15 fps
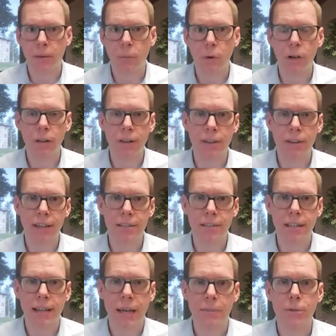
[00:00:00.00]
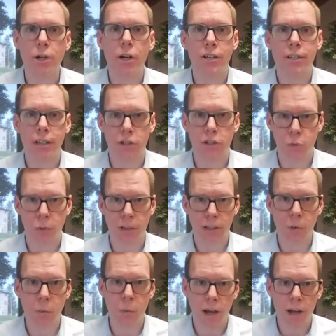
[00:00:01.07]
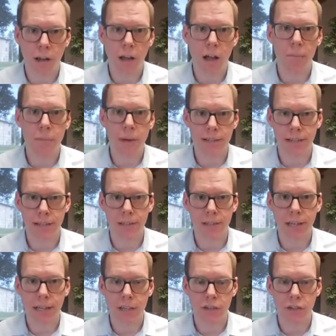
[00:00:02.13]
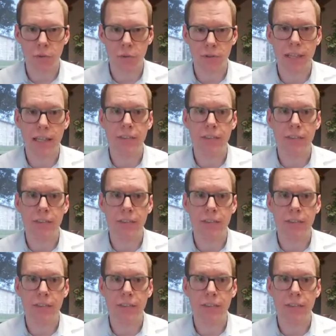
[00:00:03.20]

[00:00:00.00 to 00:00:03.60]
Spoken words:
one of the things that MDARD does really well on pesticide issues